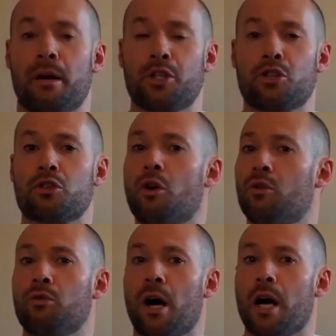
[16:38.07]
I
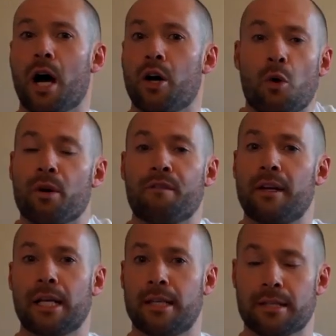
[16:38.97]
don't want to
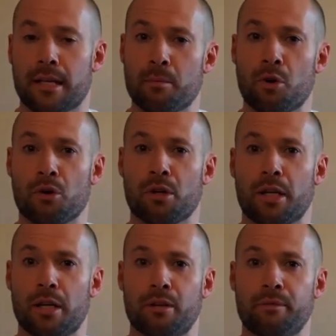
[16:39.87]
feel like this anymore,
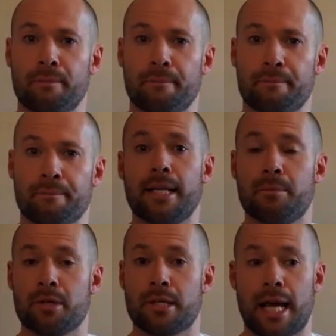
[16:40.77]
you know.
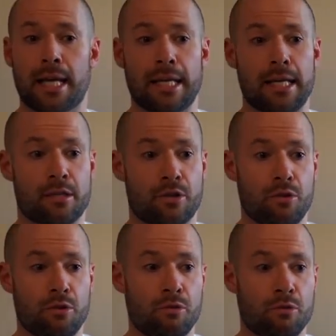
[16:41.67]
18 months of that leads
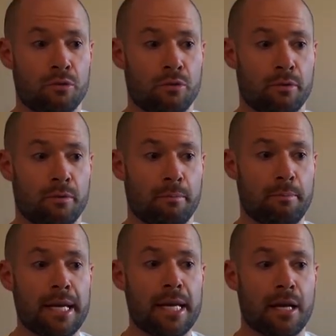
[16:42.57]
to
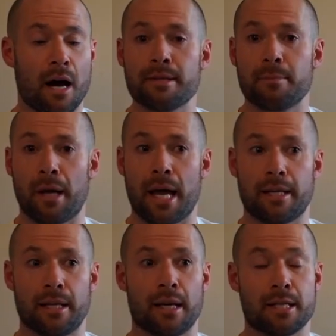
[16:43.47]
me
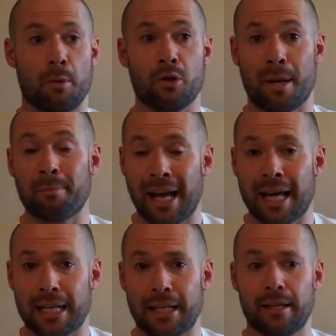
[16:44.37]
contemplating, I suppose I'm
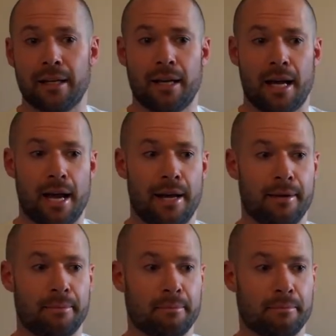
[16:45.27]
planning
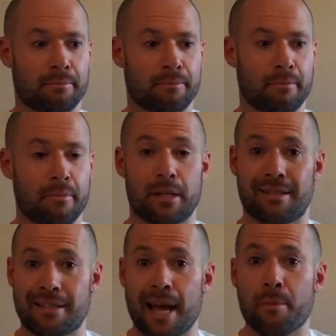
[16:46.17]
to
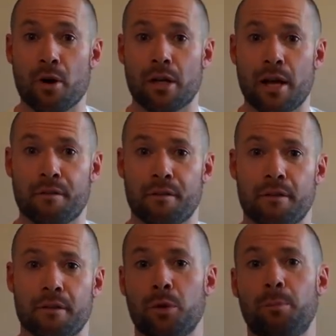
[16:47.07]
take my own life.
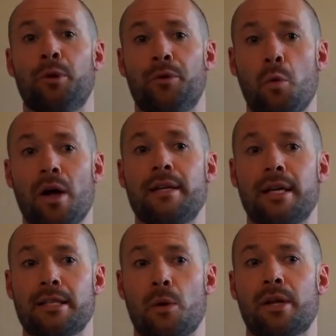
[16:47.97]
But the one
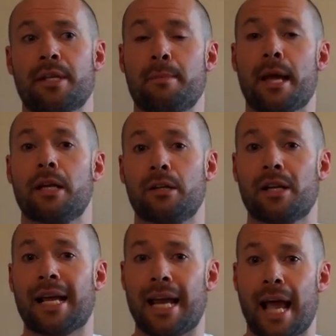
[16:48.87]
thing is I wanted to make it
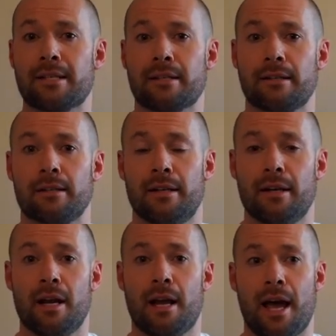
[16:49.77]
look like an accident.
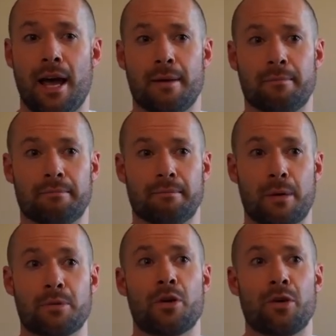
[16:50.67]

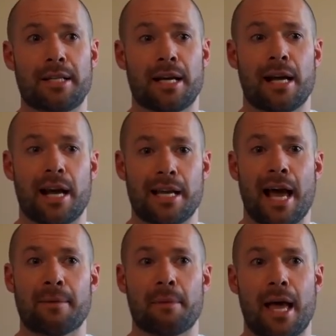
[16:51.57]
That was the only thing I kind
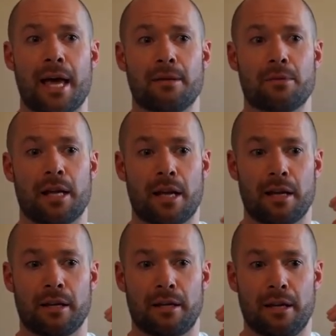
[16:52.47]
of had in my head. It was like
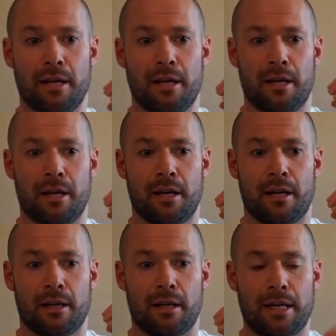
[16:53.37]
I
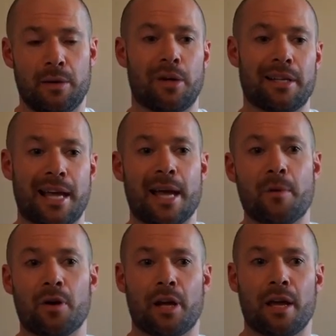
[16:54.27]
didn't want to take
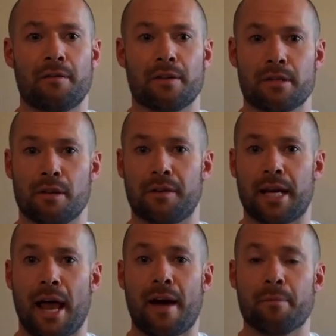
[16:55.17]
my own life and stuff
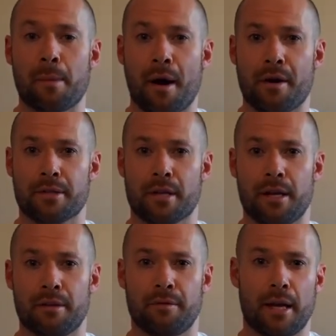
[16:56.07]
and then have my parents
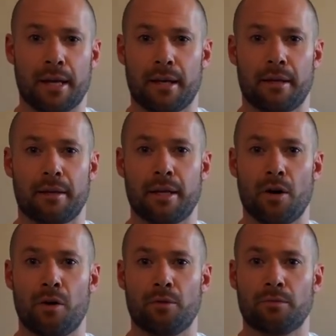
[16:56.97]
kind of like, you
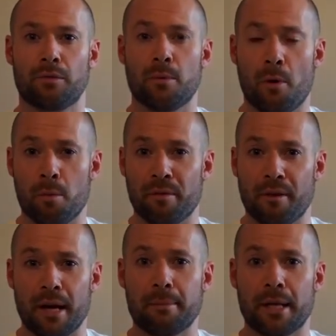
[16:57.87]
know, come home and
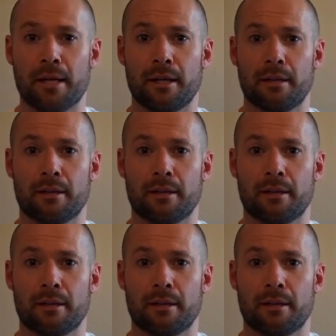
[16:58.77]
find me.